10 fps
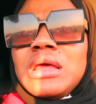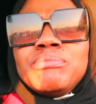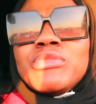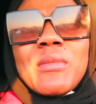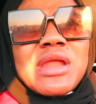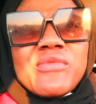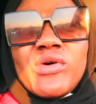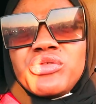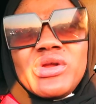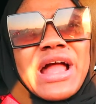normally
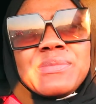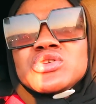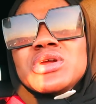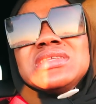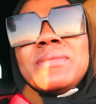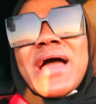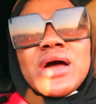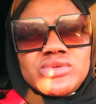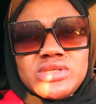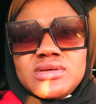before, three capiscon is a
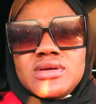pound.